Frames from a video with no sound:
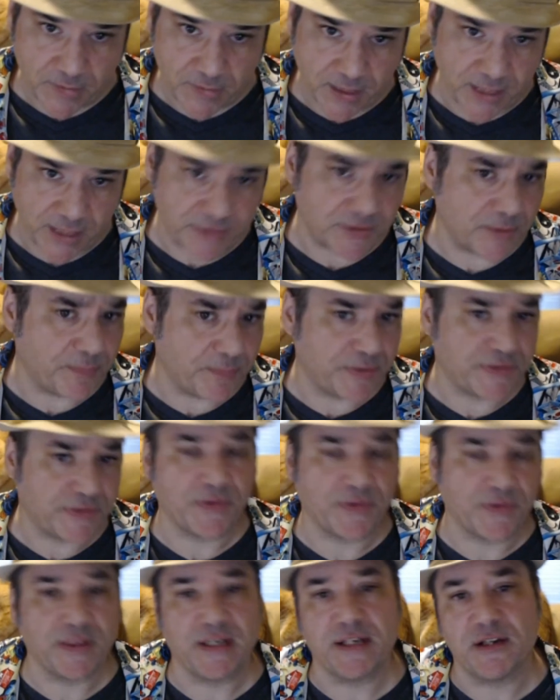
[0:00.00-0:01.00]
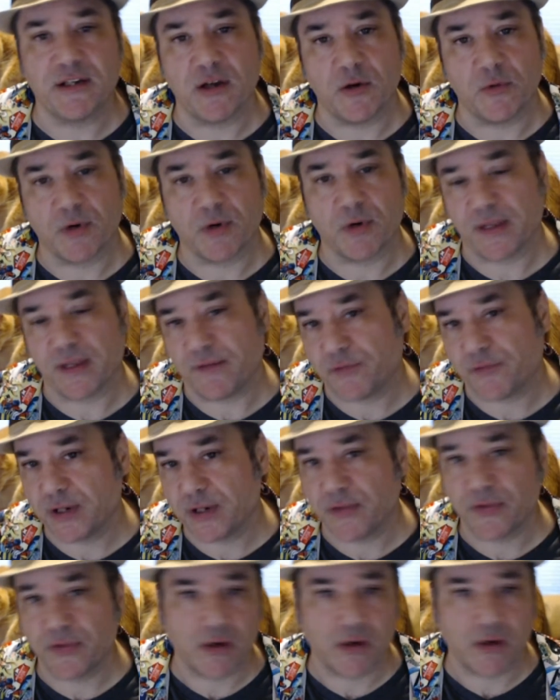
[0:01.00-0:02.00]
And so they didn't know, were they
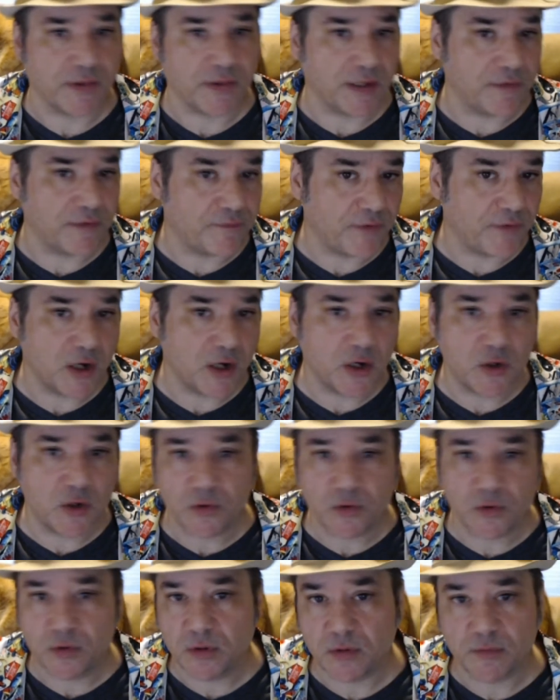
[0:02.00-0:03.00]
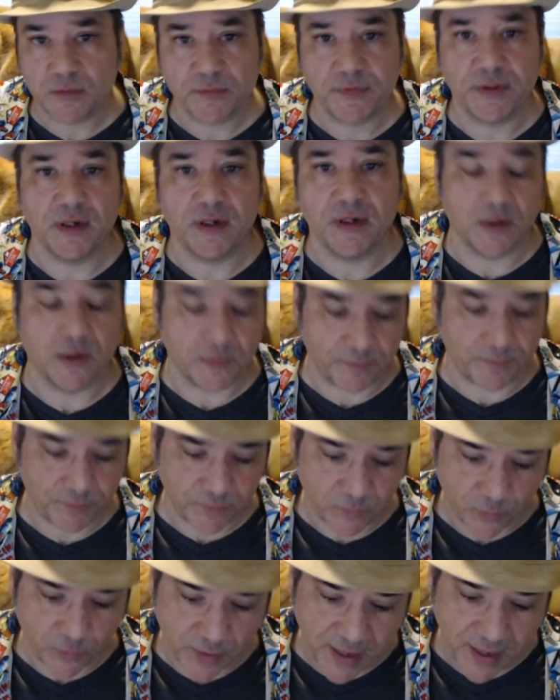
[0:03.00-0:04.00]
friend, are they foe, you know,
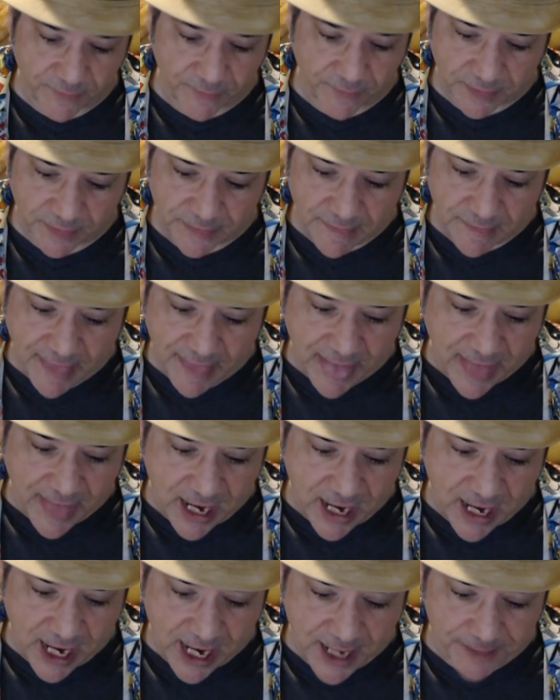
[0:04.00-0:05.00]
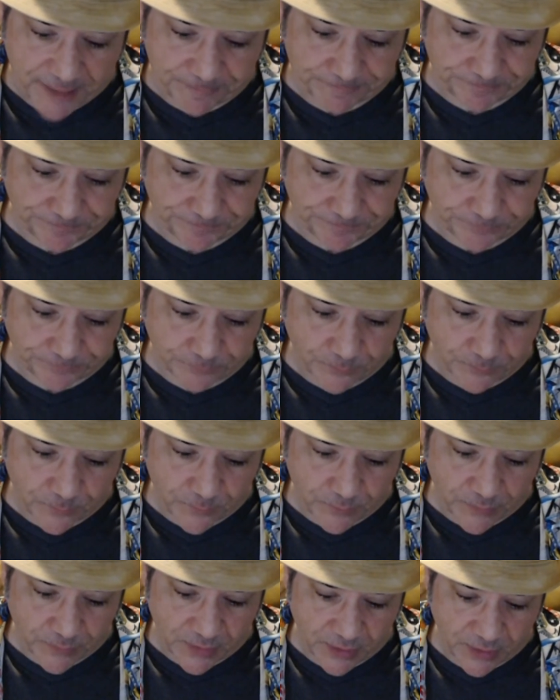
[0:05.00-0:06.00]
whatever.
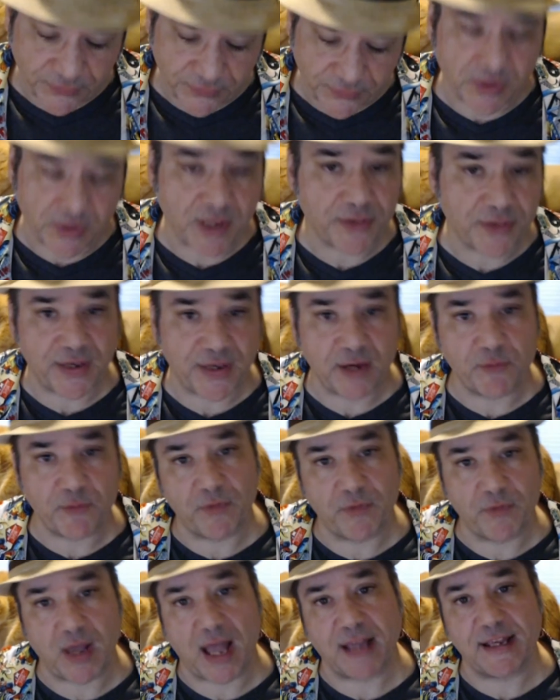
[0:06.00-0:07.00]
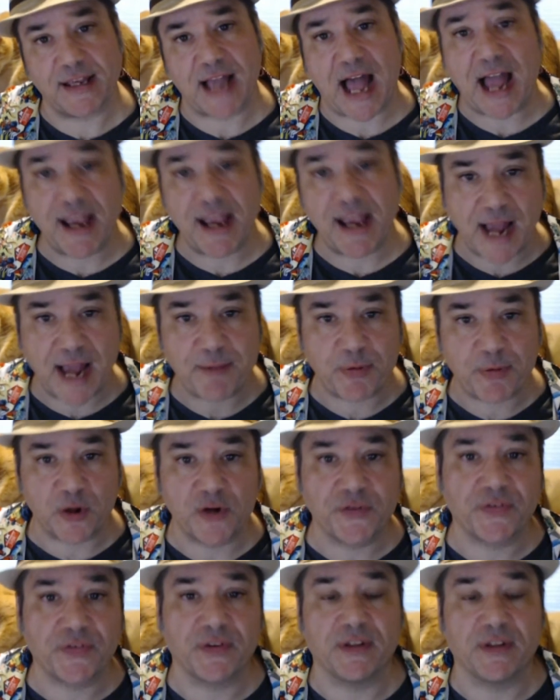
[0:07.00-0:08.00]
So another thing, I
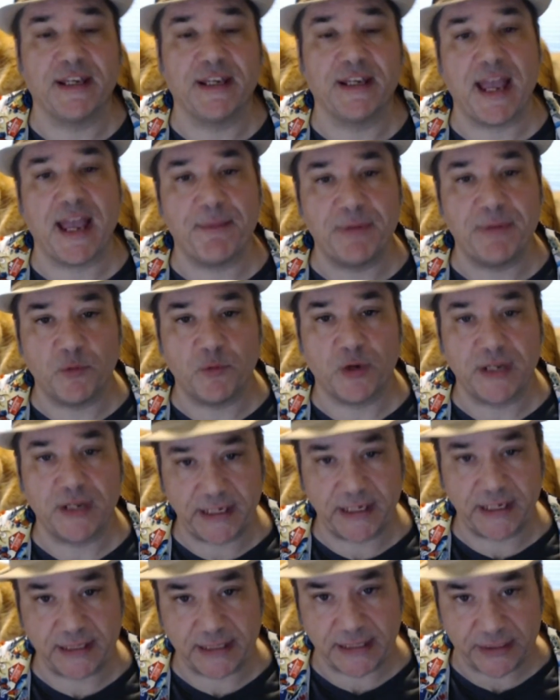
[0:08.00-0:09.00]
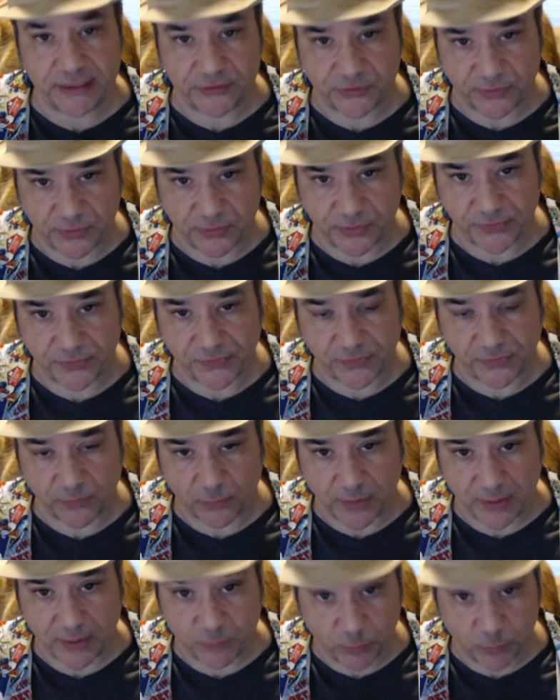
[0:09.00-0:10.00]
personally have been wanting to introduce the
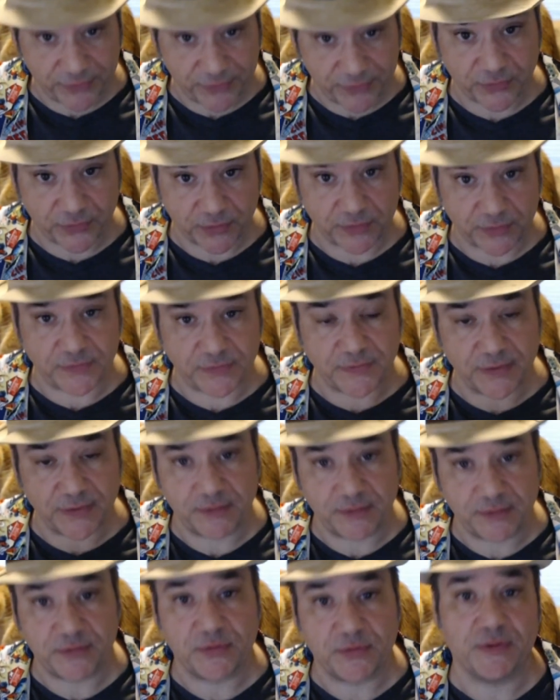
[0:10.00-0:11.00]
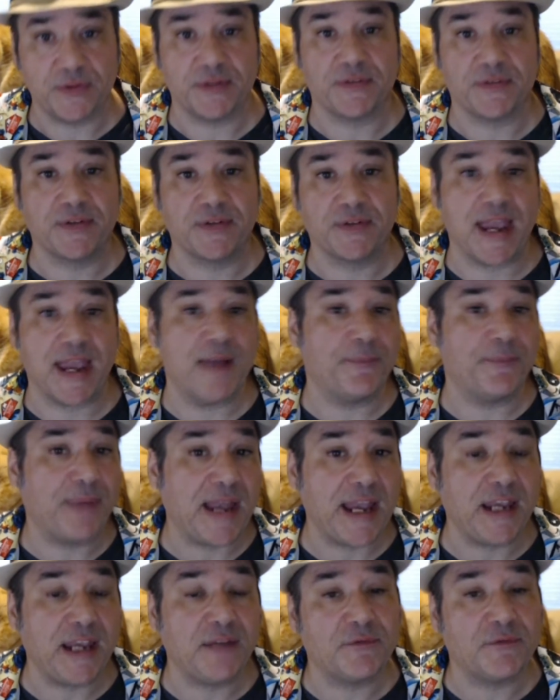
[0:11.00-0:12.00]
Red Wizards into this
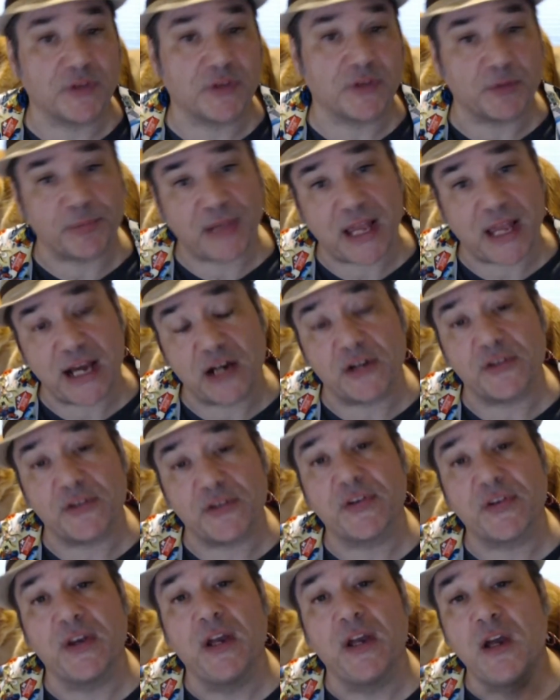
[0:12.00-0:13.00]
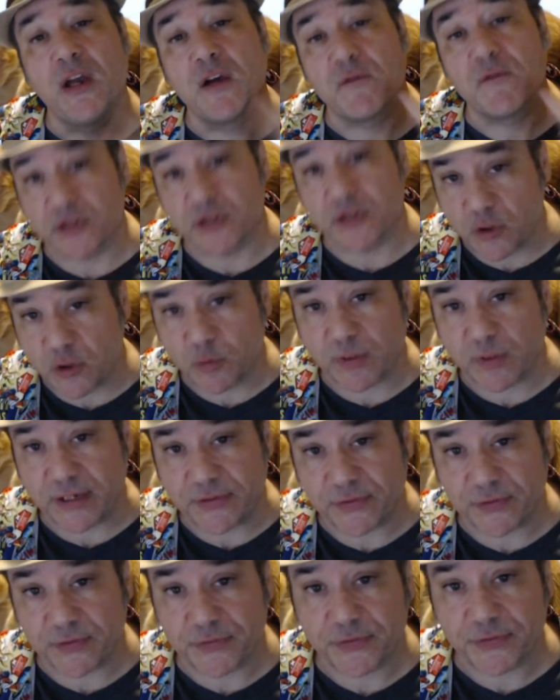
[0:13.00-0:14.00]
campaign for the players for two
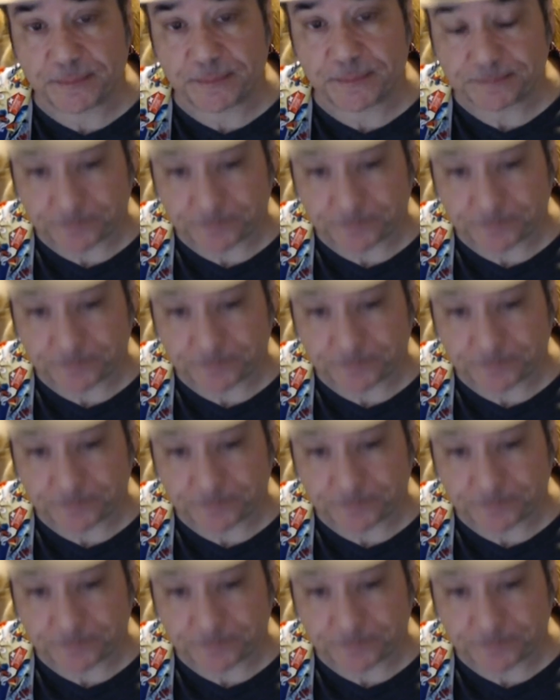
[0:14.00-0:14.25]
reasons.